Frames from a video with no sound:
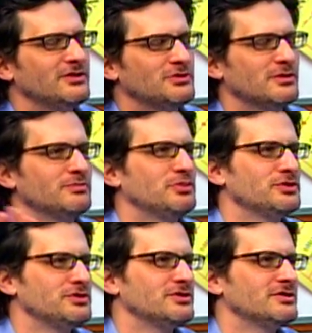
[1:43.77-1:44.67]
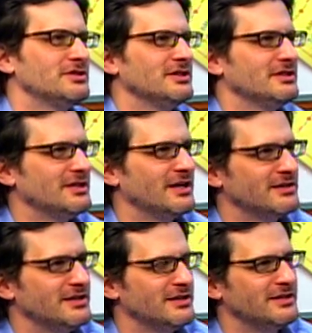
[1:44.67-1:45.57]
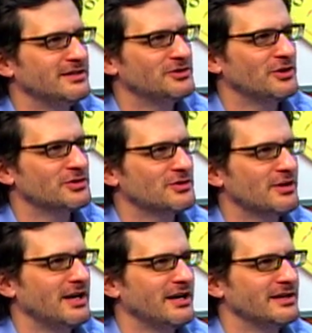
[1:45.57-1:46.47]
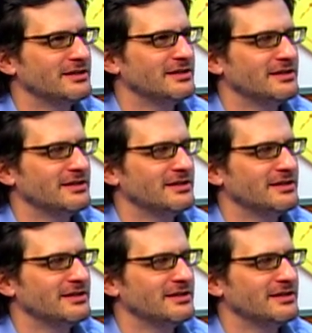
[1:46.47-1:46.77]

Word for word: sort of pushes the the other kid, and he starts crying.